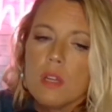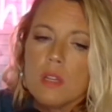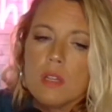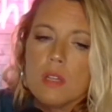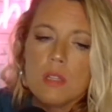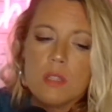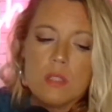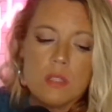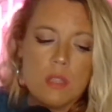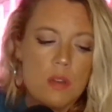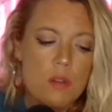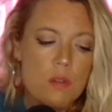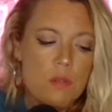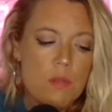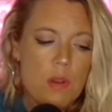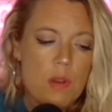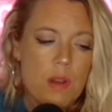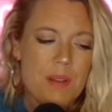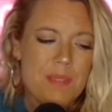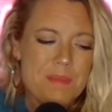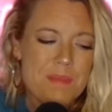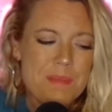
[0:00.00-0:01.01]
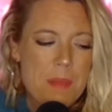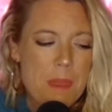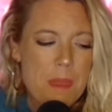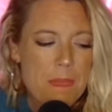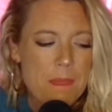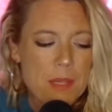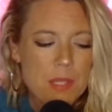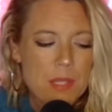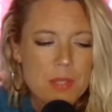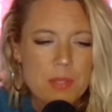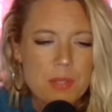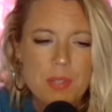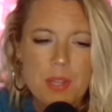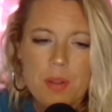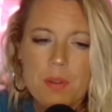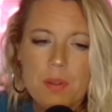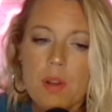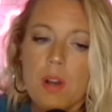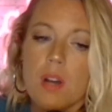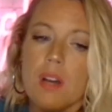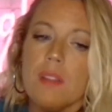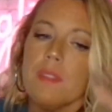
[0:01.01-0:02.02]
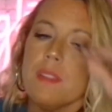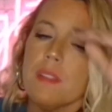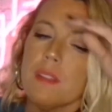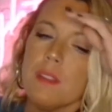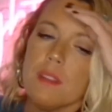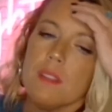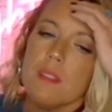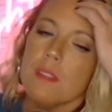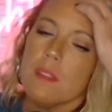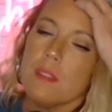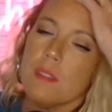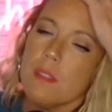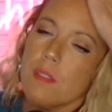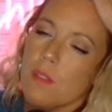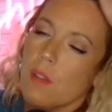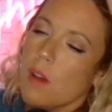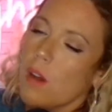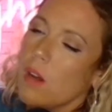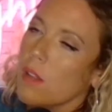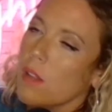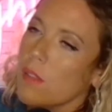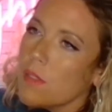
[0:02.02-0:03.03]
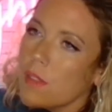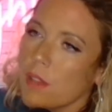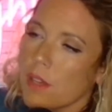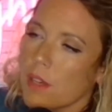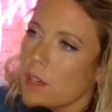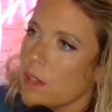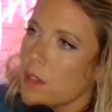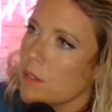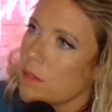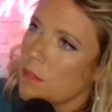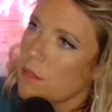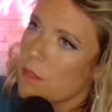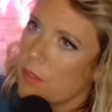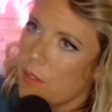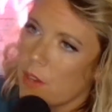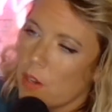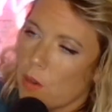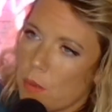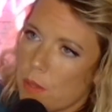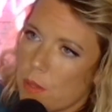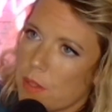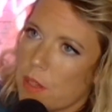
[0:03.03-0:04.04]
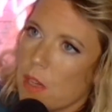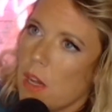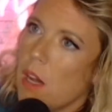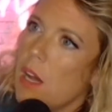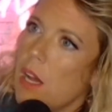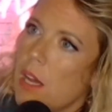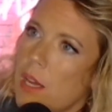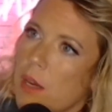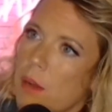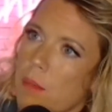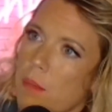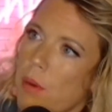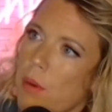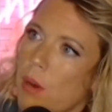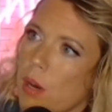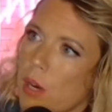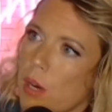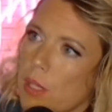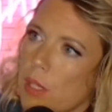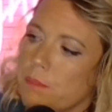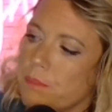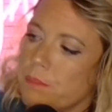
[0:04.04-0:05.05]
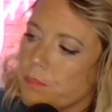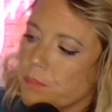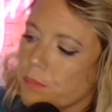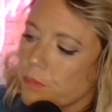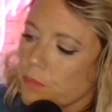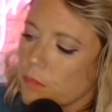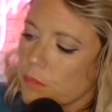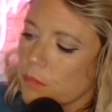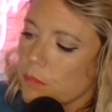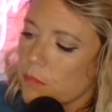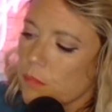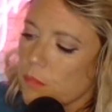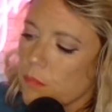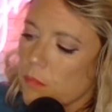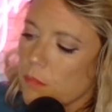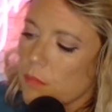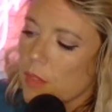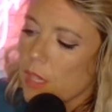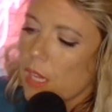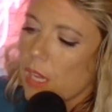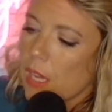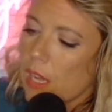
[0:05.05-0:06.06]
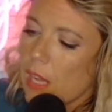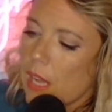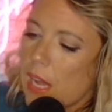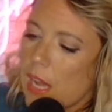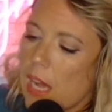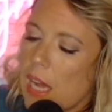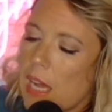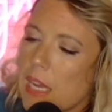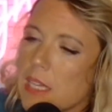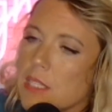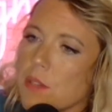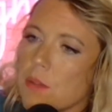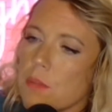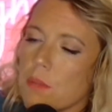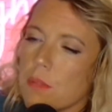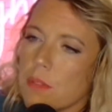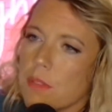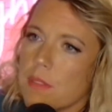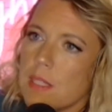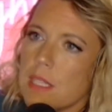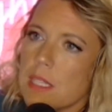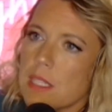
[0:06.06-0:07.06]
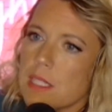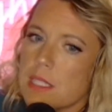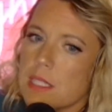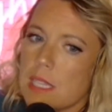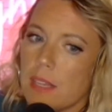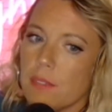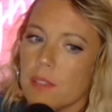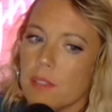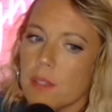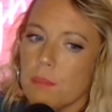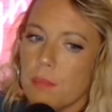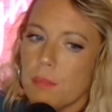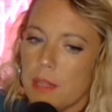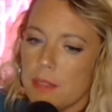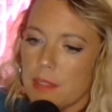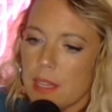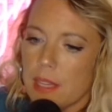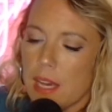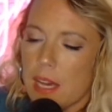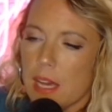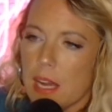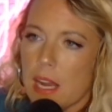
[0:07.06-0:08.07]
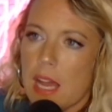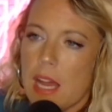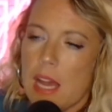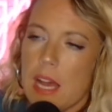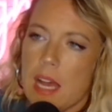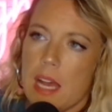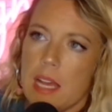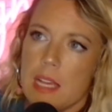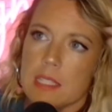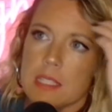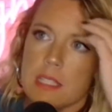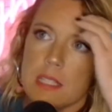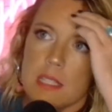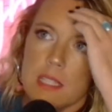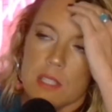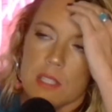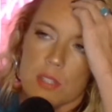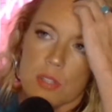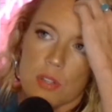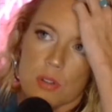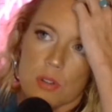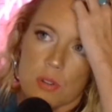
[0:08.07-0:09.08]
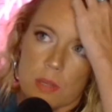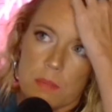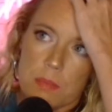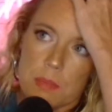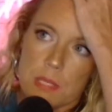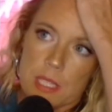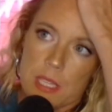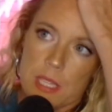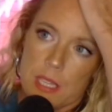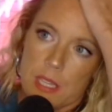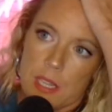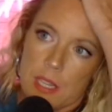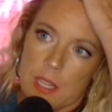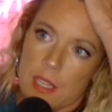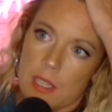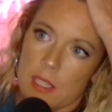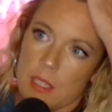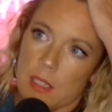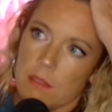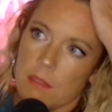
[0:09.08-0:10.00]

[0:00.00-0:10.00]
So, on the "they're with God" part, I don't think David meant that as this cryptic,